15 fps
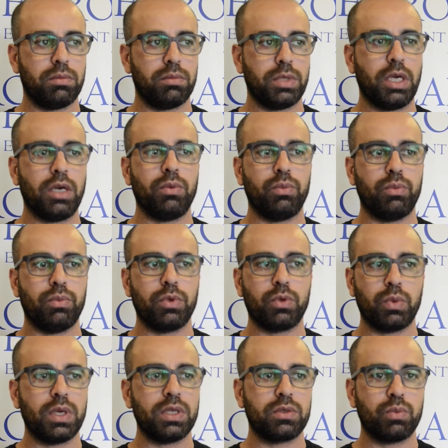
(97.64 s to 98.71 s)
it
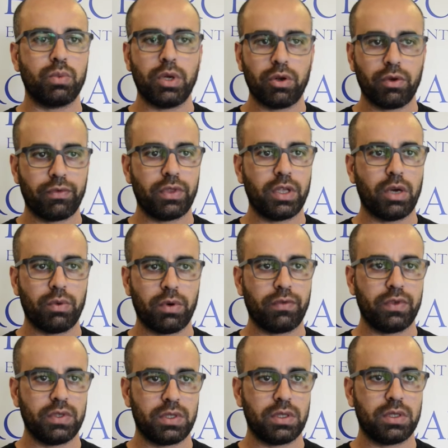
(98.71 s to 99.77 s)
was one of our
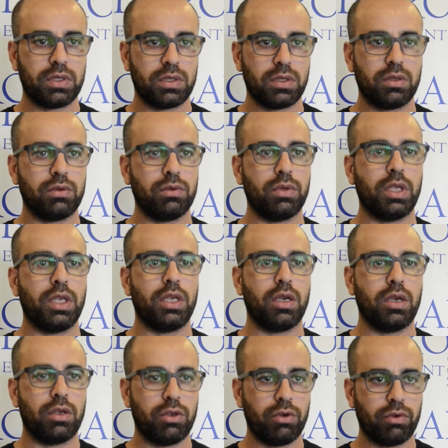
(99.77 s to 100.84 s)
visits to
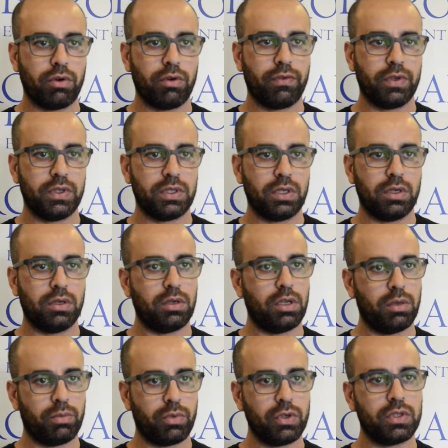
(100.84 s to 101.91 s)
your office in
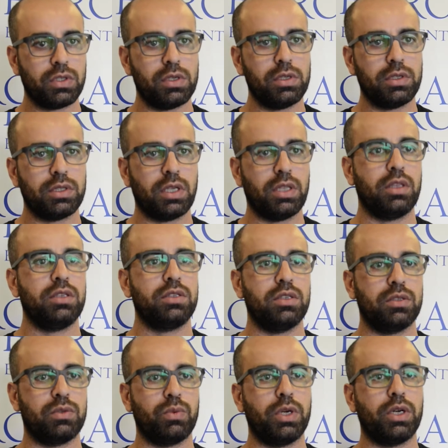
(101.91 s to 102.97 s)
Brussels, and this
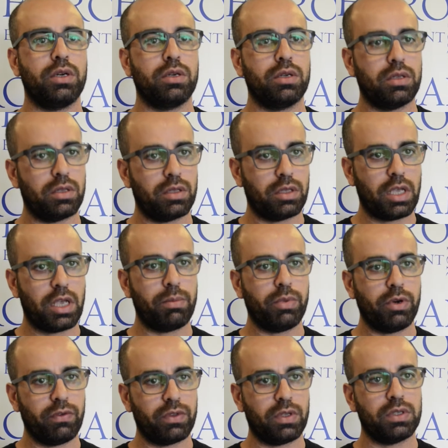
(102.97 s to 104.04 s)
is where they
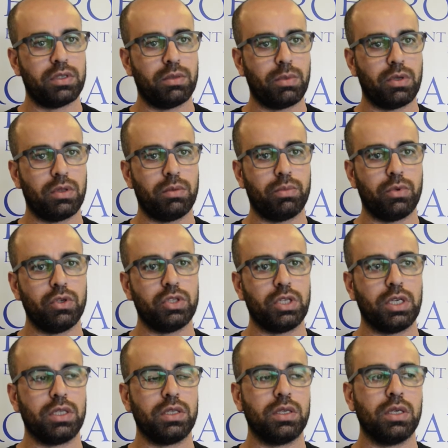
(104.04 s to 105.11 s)
briefed us about the
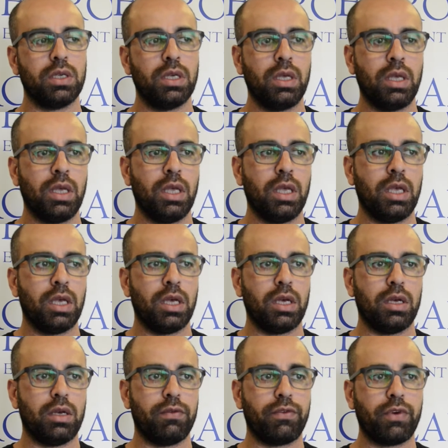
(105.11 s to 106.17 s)
project.
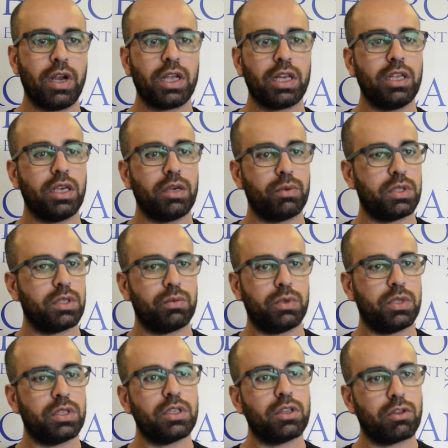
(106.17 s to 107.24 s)
Frankly, we
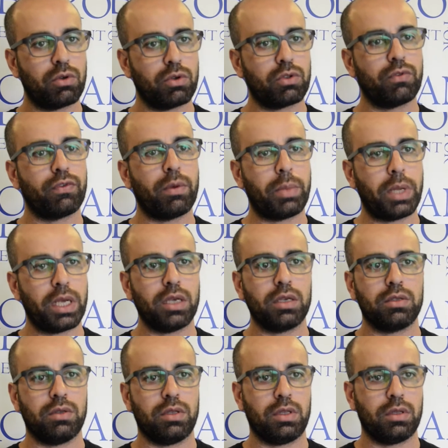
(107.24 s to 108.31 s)
didn't thought of applying
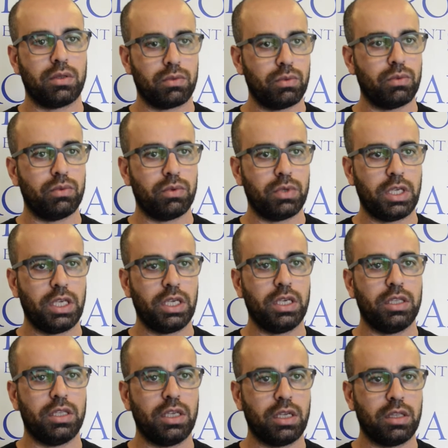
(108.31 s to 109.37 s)
to the
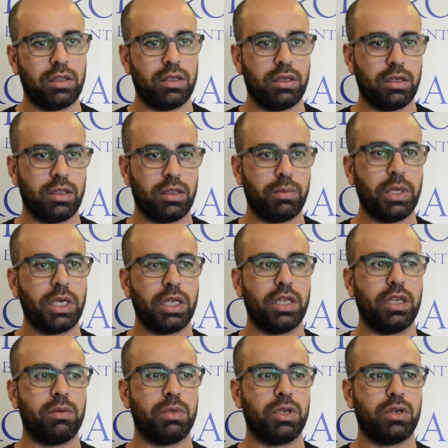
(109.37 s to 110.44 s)
EED at the
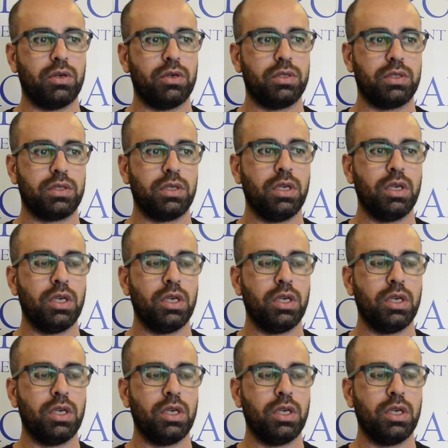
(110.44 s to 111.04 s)
beginning because